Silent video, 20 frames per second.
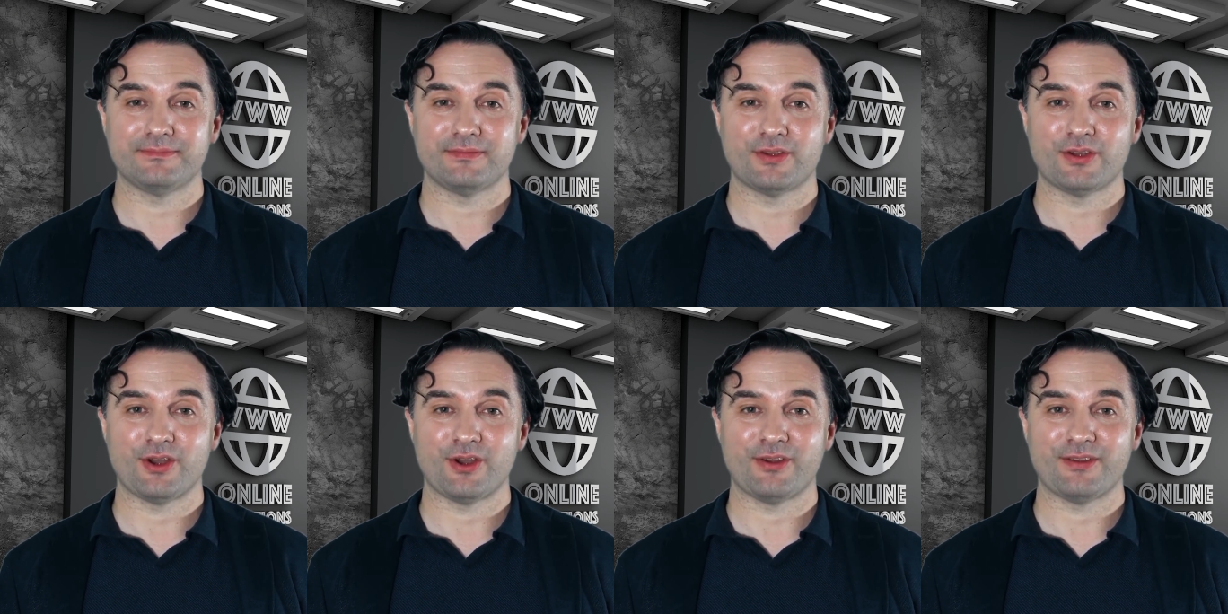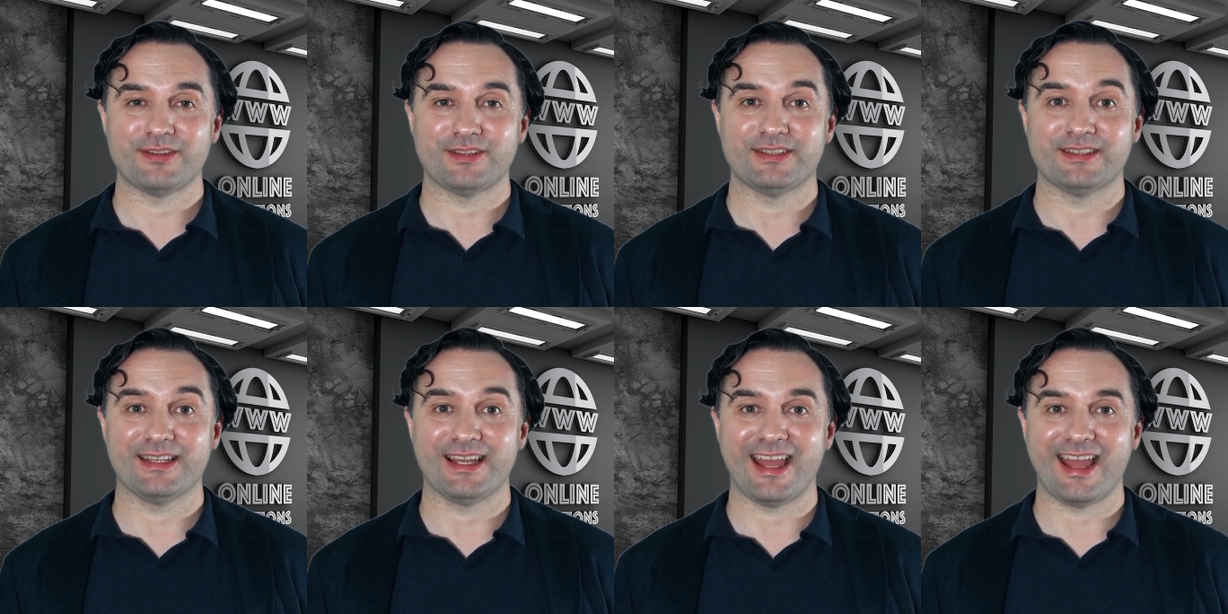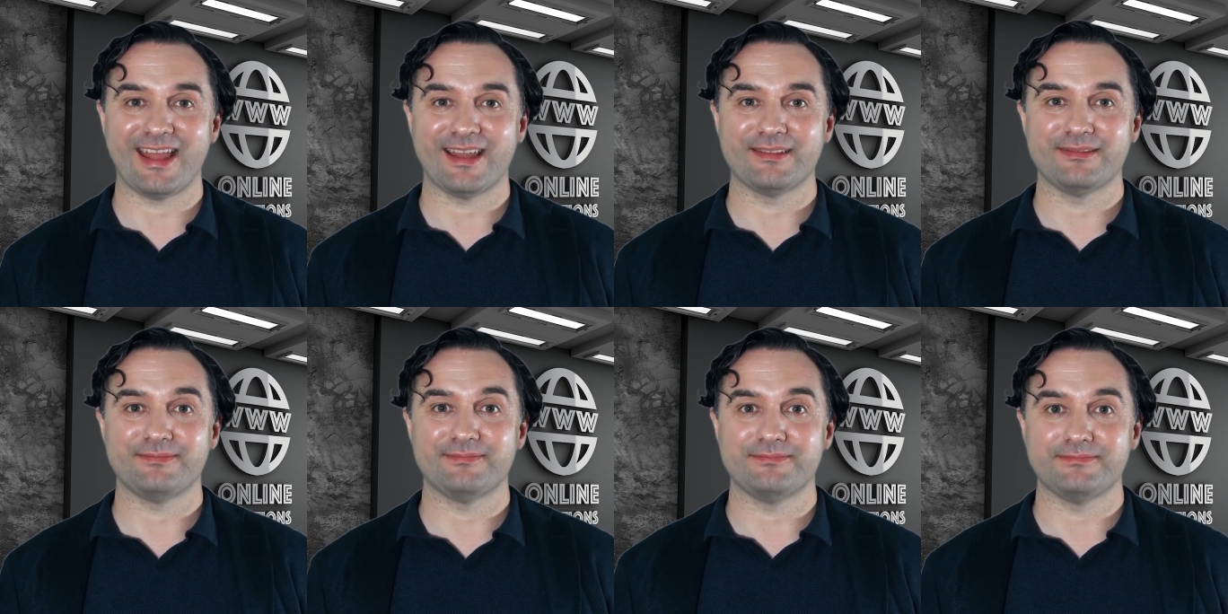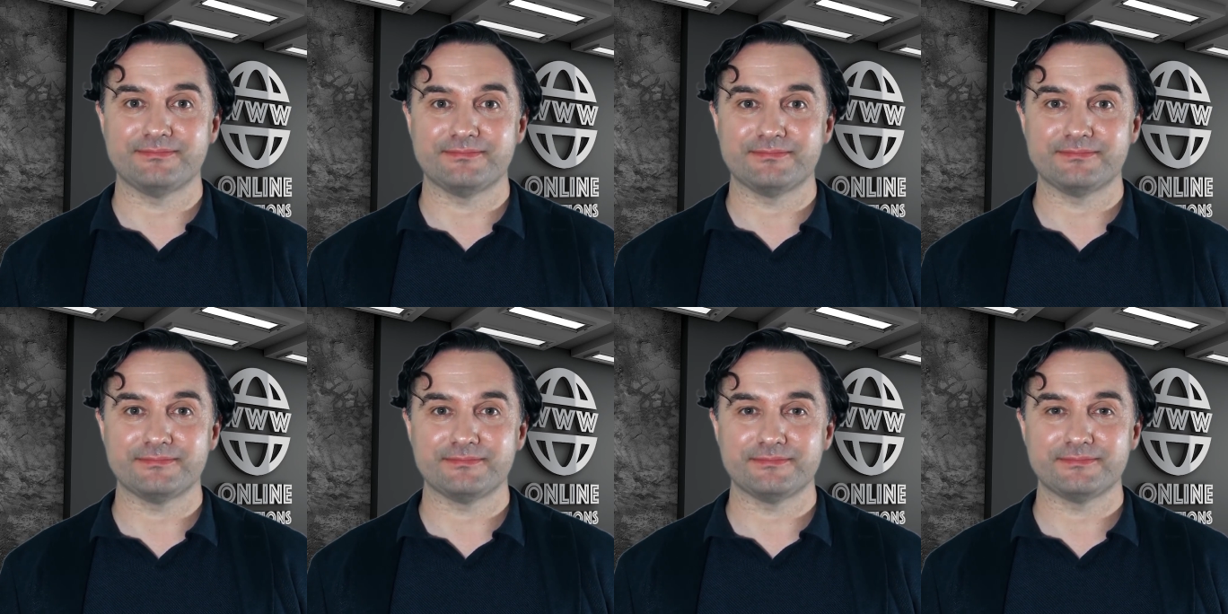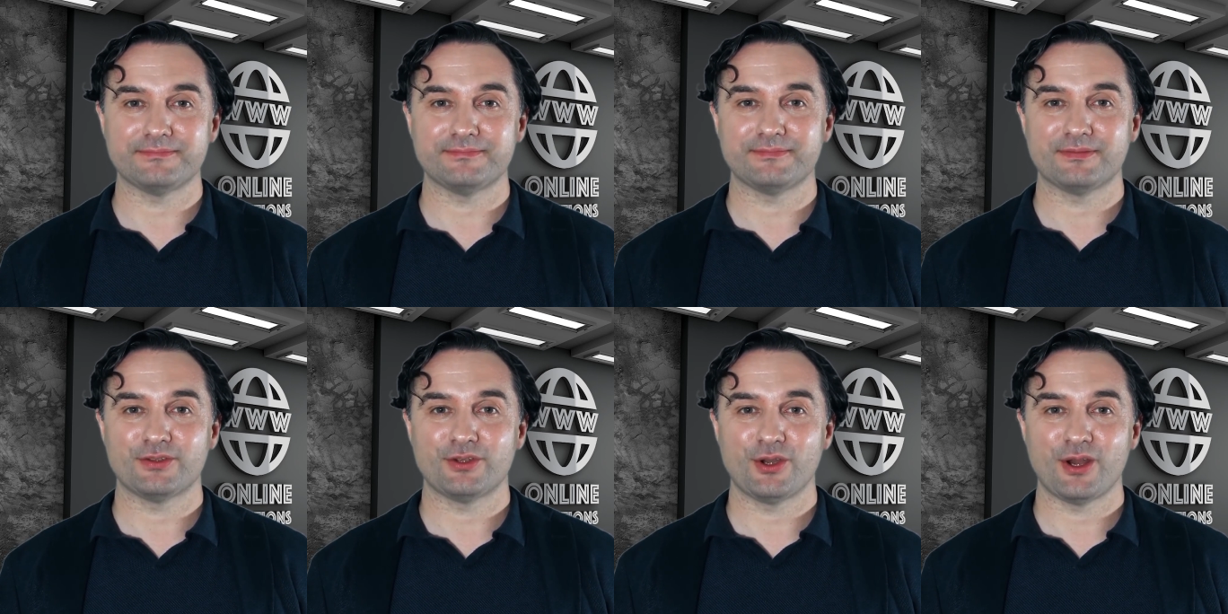Do this now.
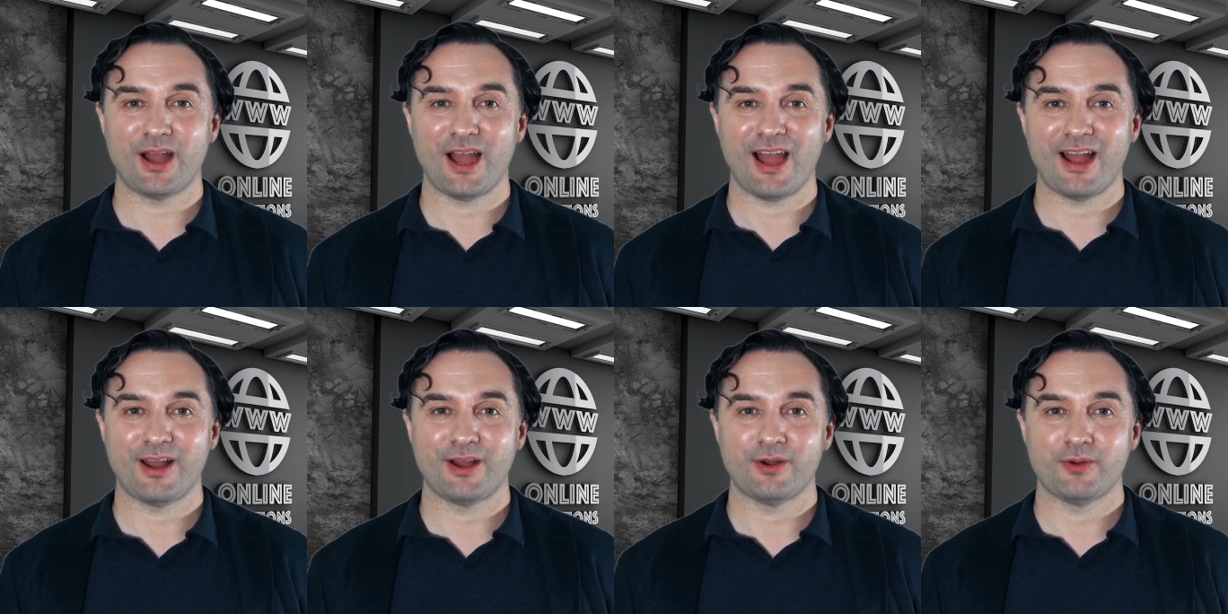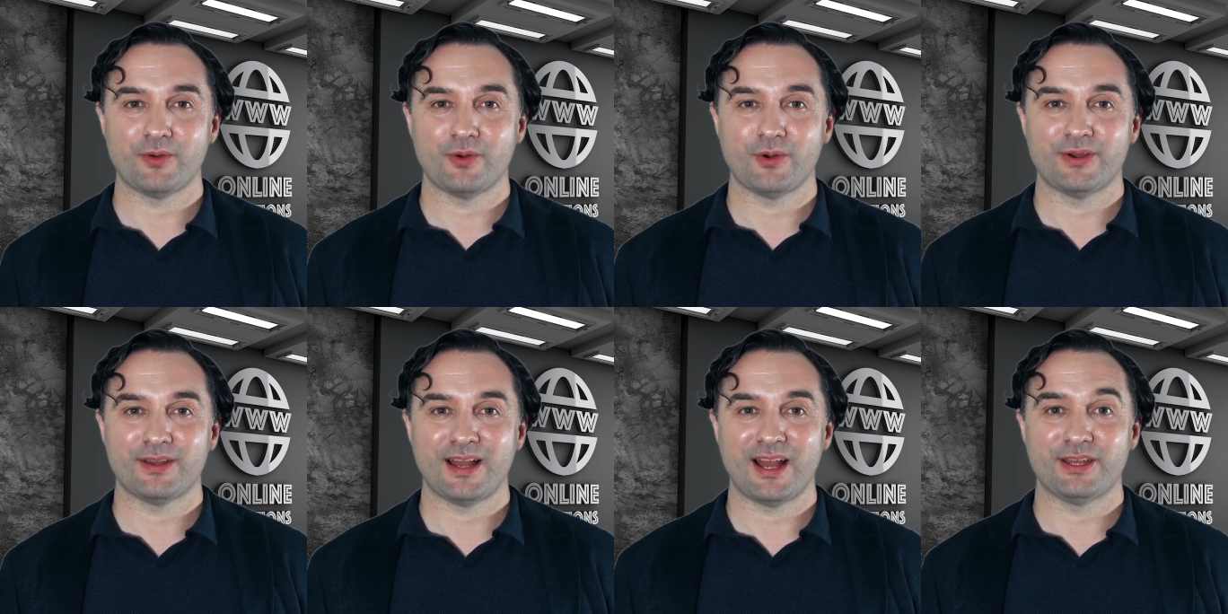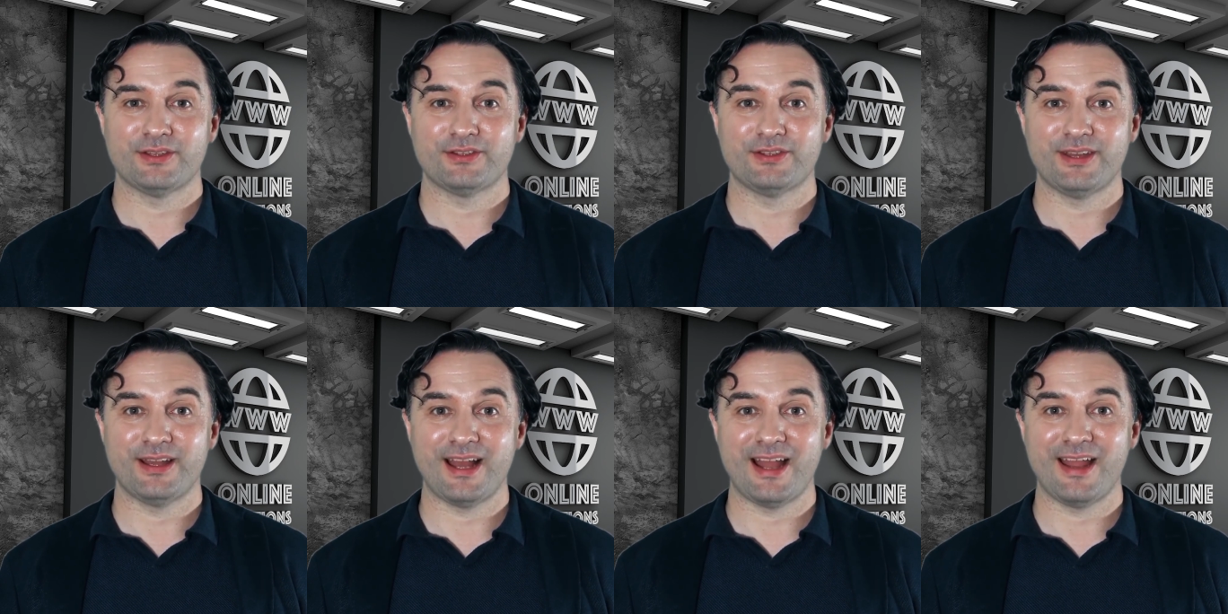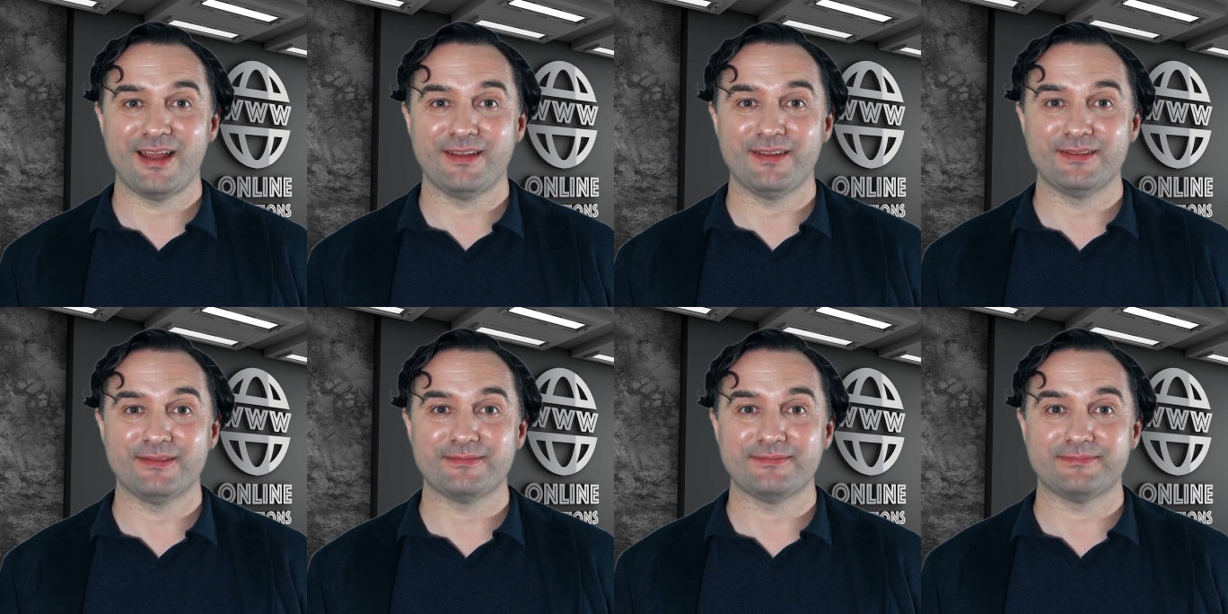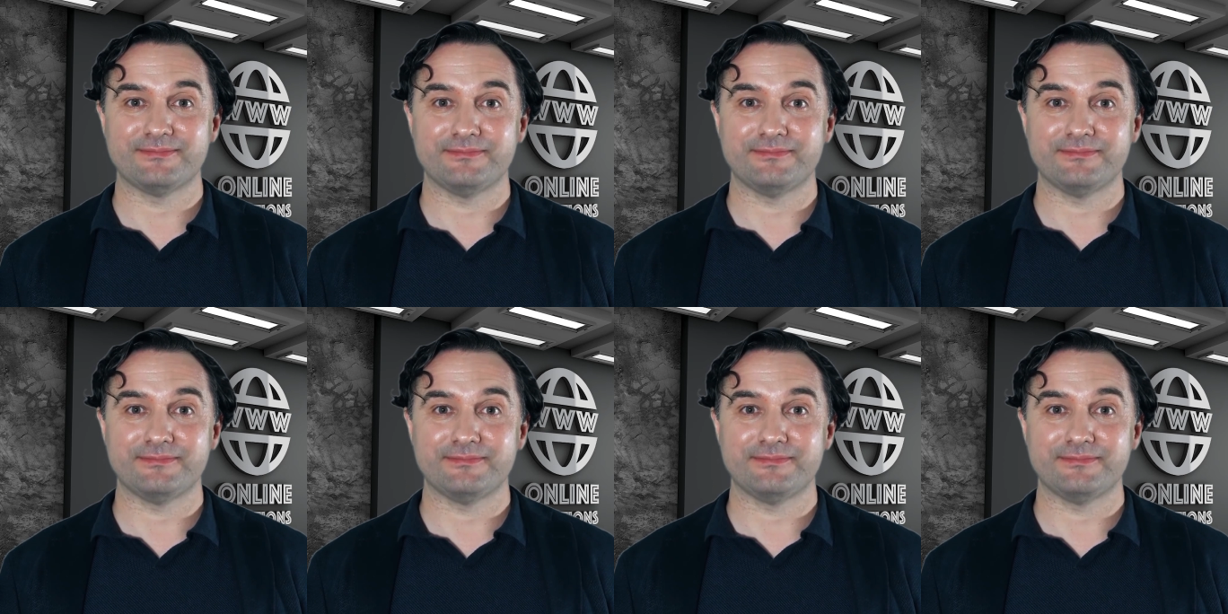To hire or not to hire?